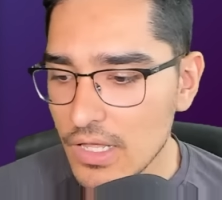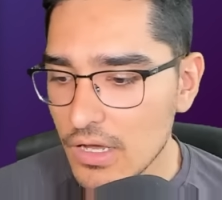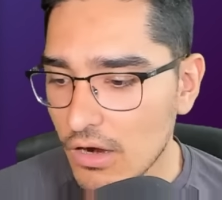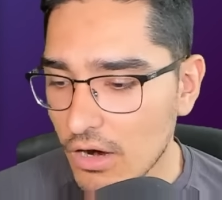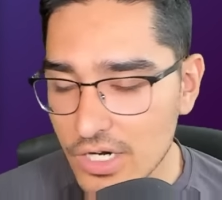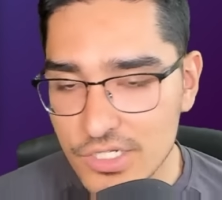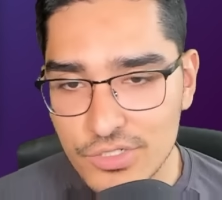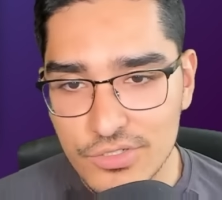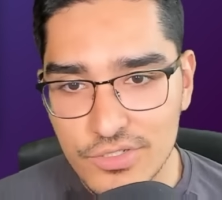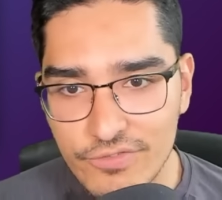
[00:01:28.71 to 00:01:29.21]

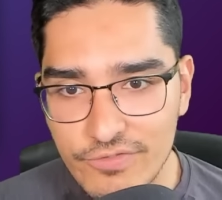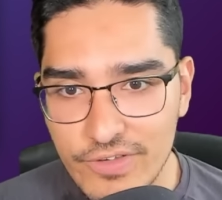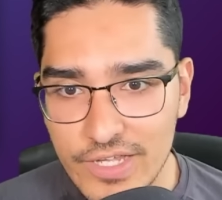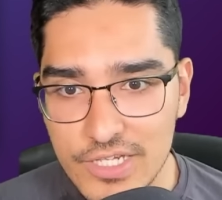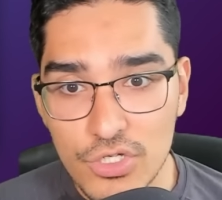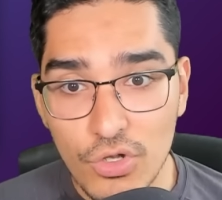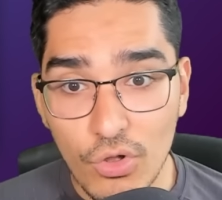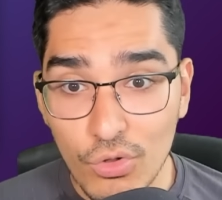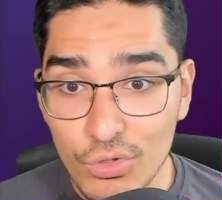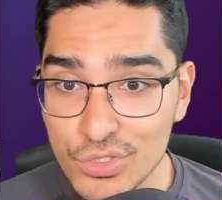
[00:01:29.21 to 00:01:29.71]
Arsenal
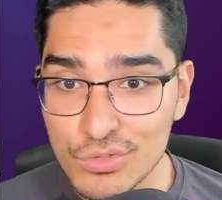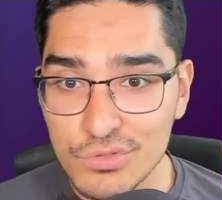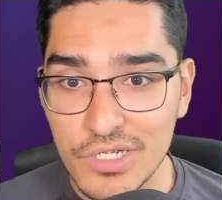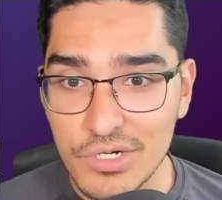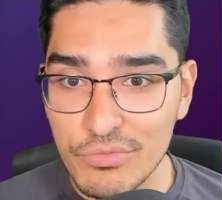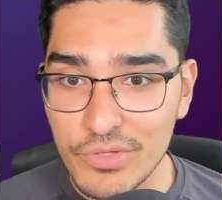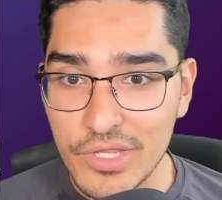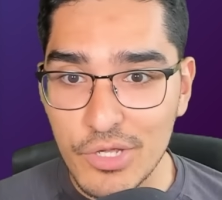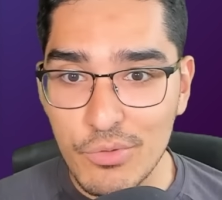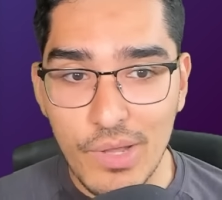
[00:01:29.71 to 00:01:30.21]
defense also
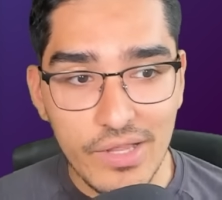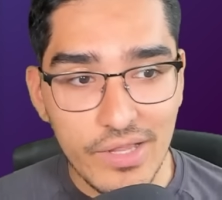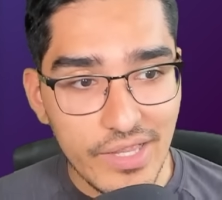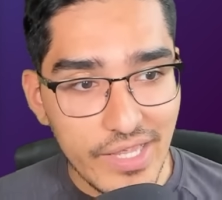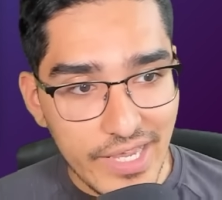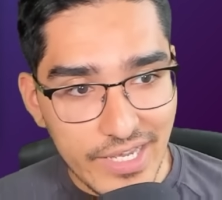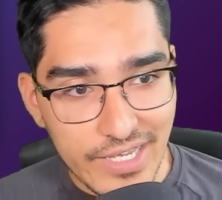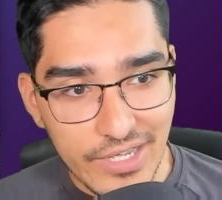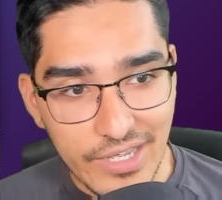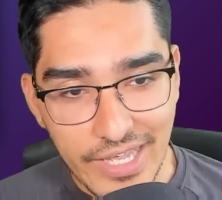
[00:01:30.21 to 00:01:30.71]
did really well,
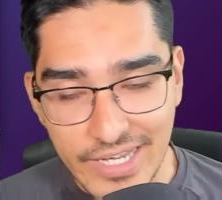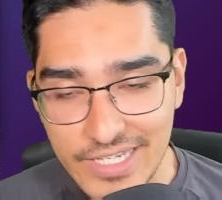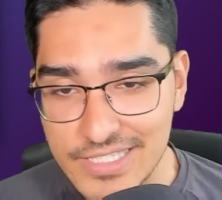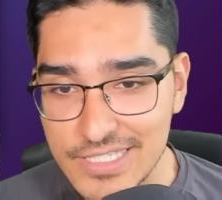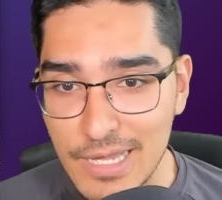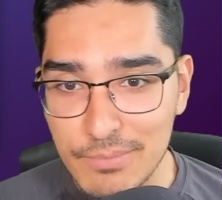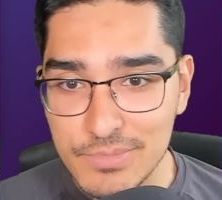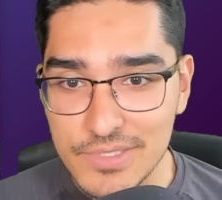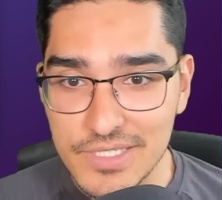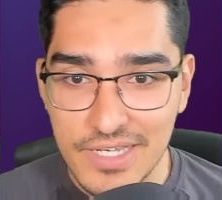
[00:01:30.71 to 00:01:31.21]

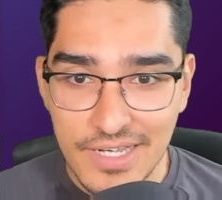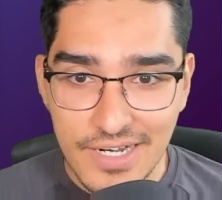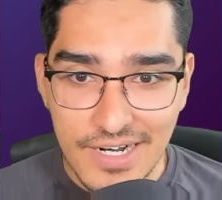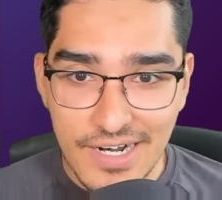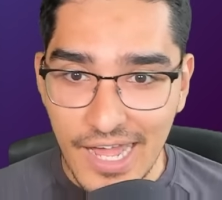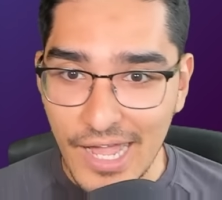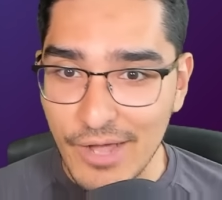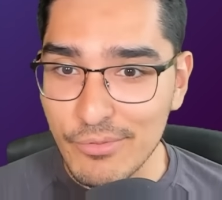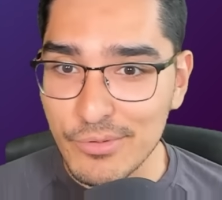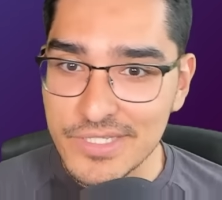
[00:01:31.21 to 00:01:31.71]
except
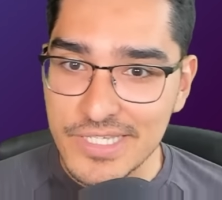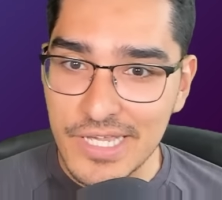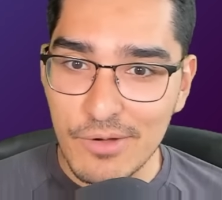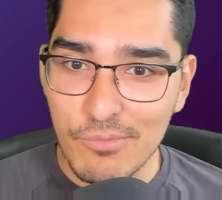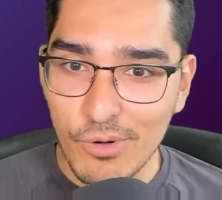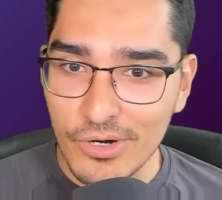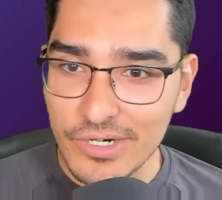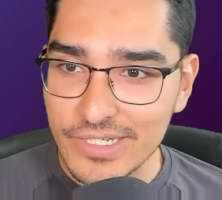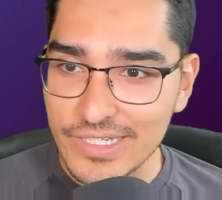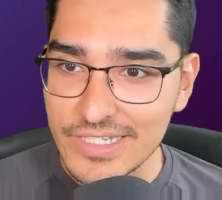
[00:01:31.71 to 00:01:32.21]
I would say
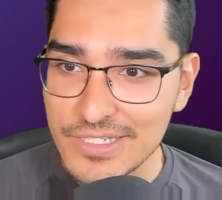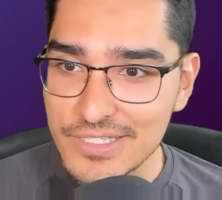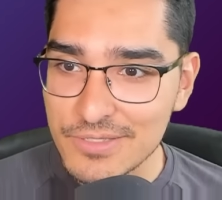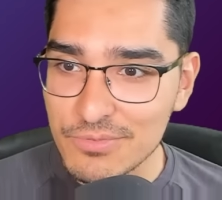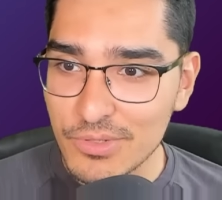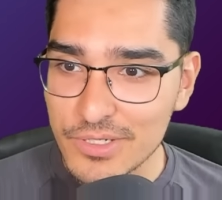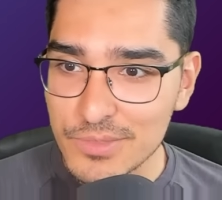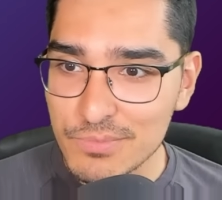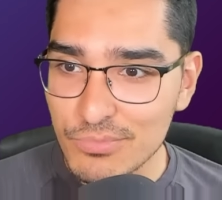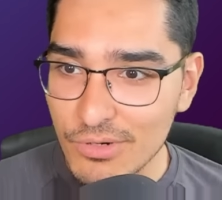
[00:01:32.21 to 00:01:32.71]
Watkins
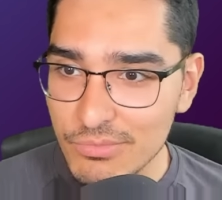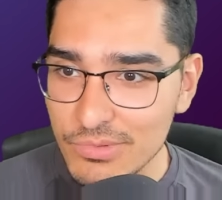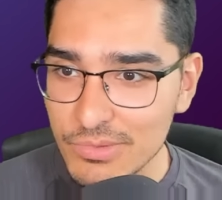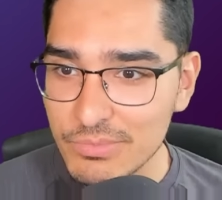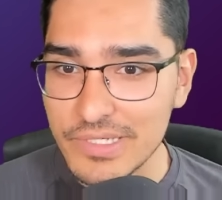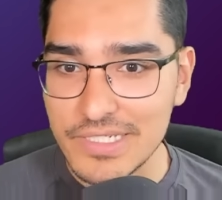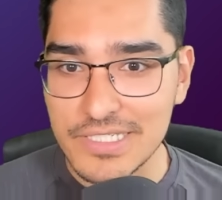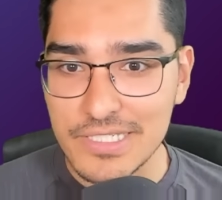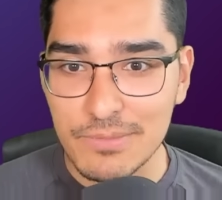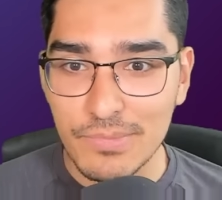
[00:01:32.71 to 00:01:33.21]
was
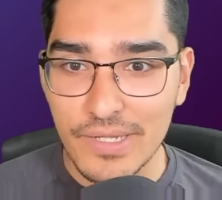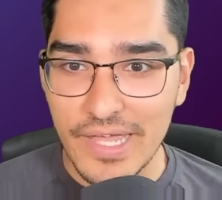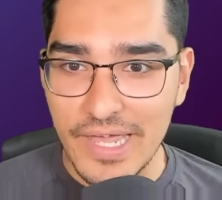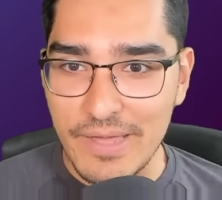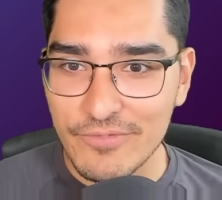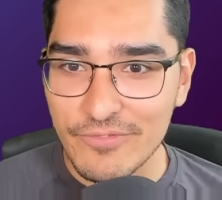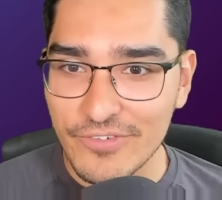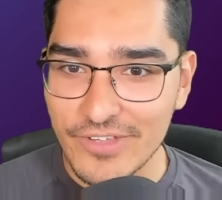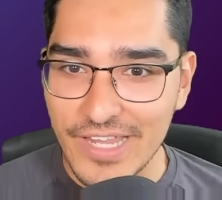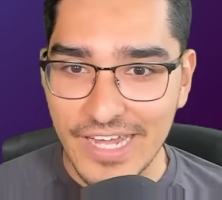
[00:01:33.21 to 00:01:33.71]
probably to
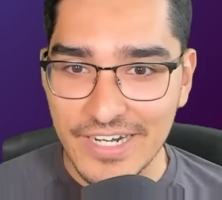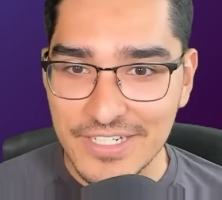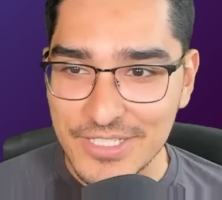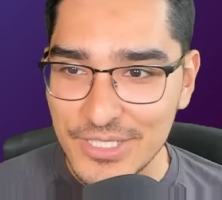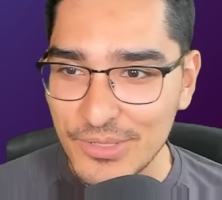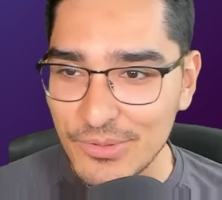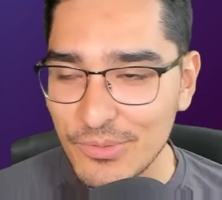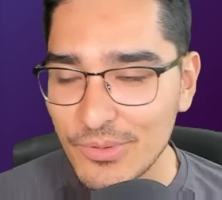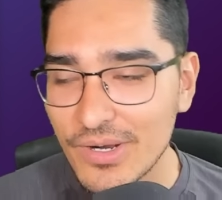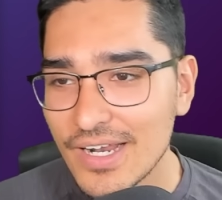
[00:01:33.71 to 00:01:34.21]
blame for that
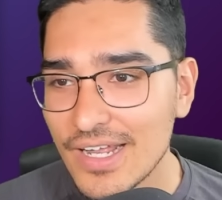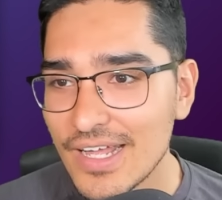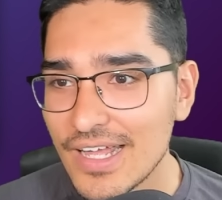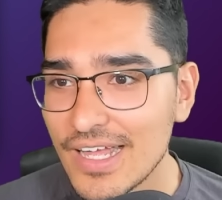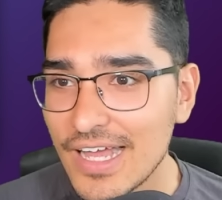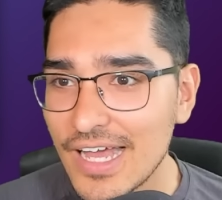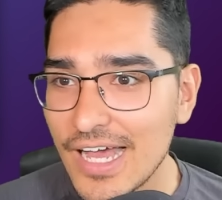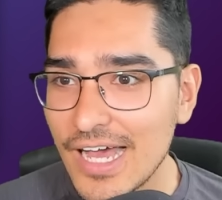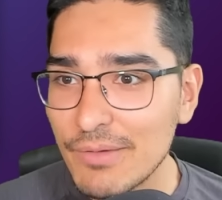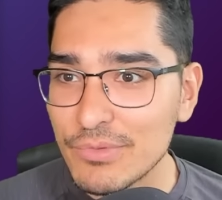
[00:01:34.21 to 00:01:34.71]
too,
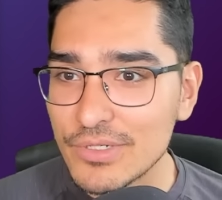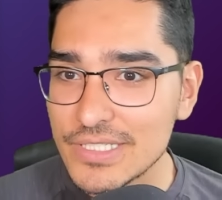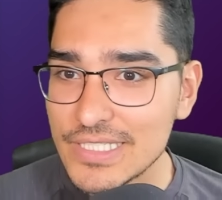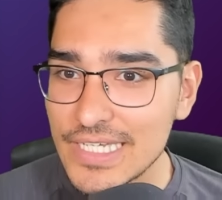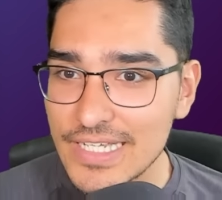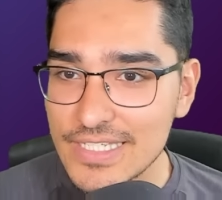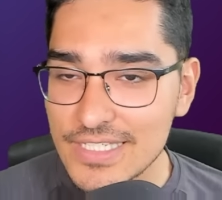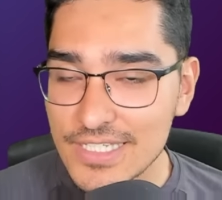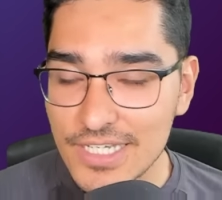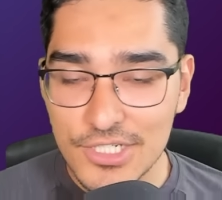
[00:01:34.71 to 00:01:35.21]
because
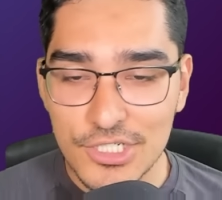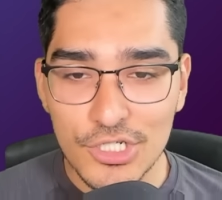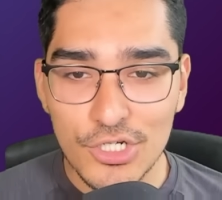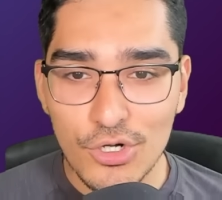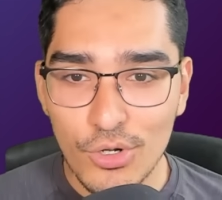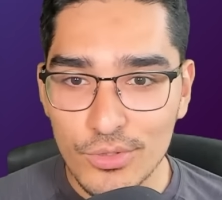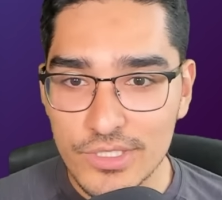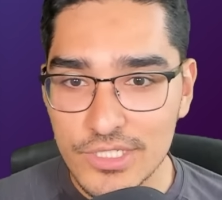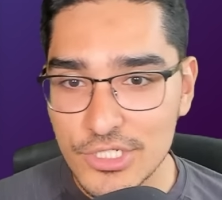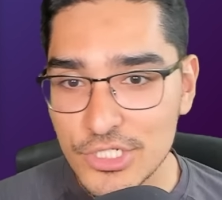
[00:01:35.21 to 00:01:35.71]
he had such a
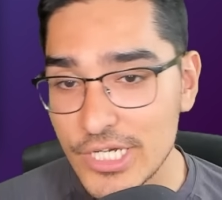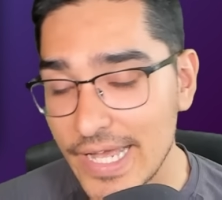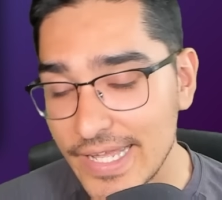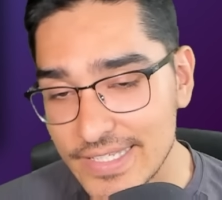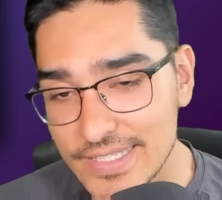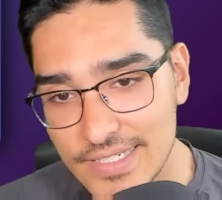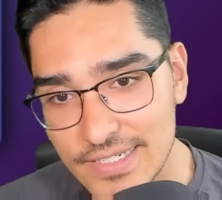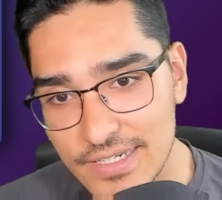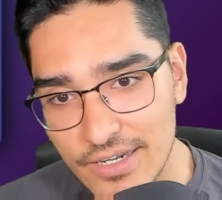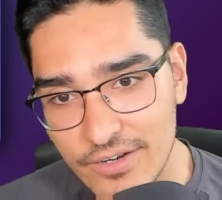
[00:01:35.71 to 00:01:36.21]
golden
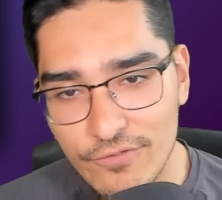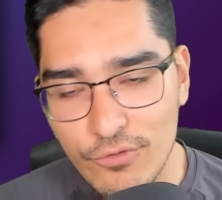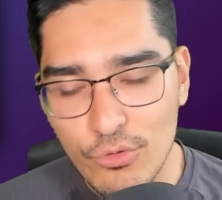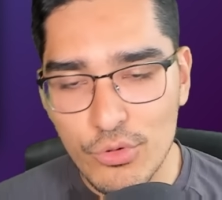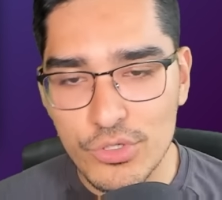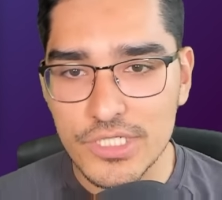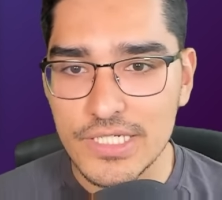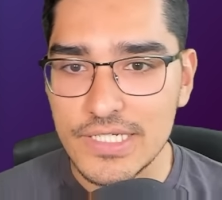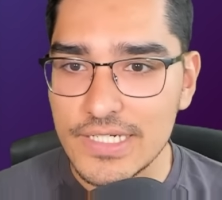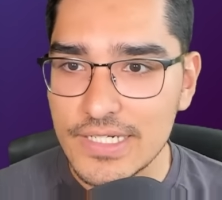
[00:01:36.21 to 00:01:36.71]
chance, and
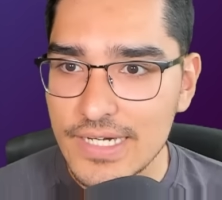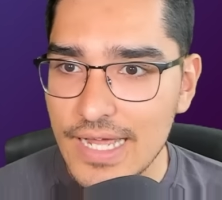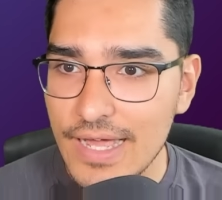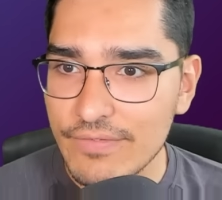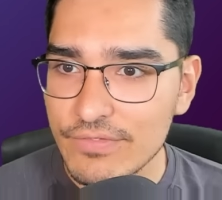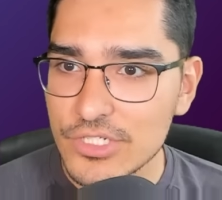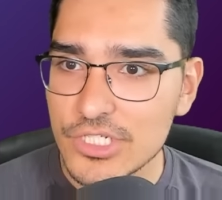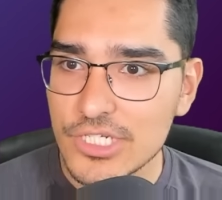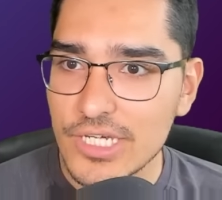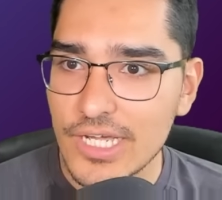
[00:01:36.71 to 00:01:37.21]
unfortunately, he didn't
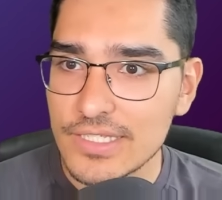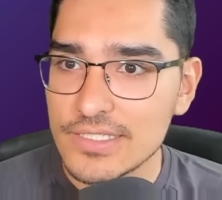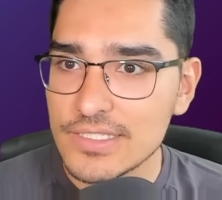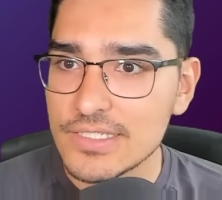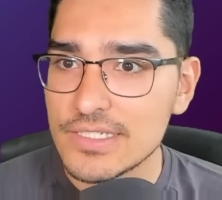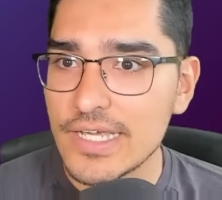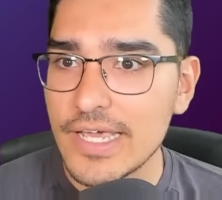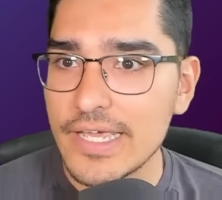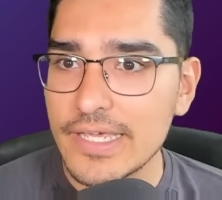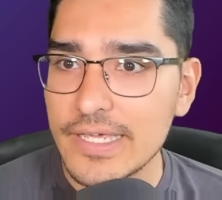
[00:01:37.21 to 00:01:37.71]
have the chance to
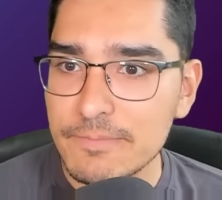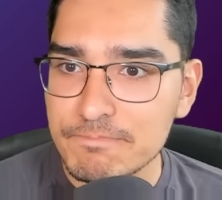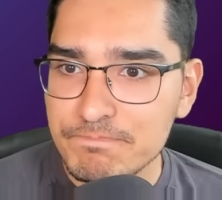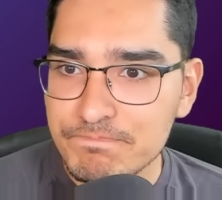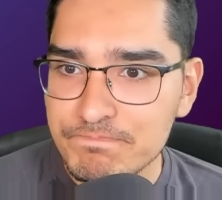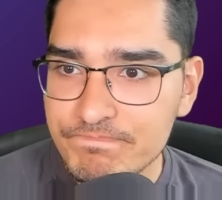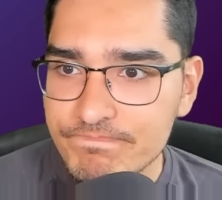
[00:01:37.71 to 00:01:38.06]
take it.